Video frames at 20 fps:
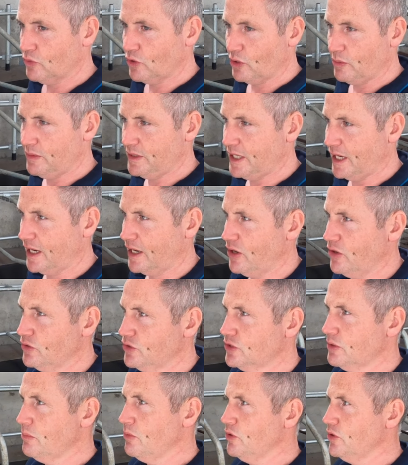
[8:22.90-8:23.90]
we're going to be taking out
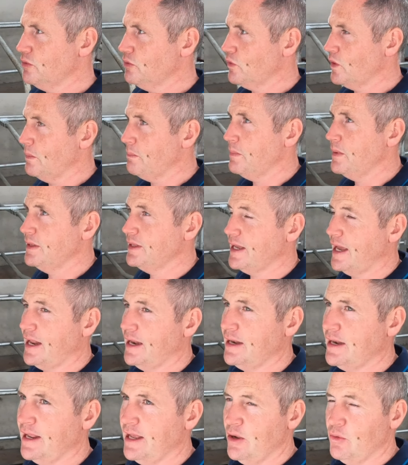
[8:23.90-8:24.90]
some other equipment
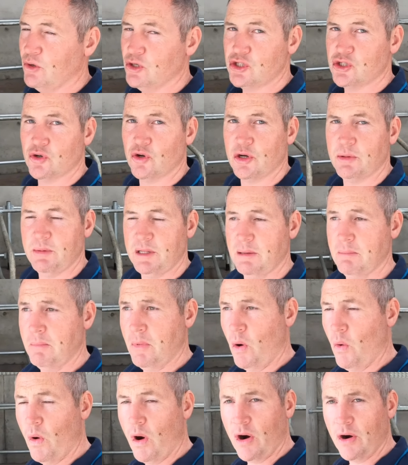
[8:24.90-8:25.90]
then, which is going to be the
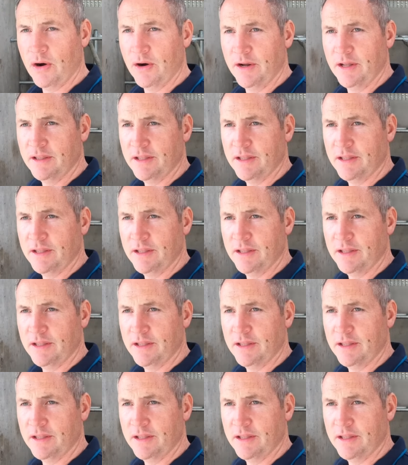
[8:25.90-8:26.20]
mower.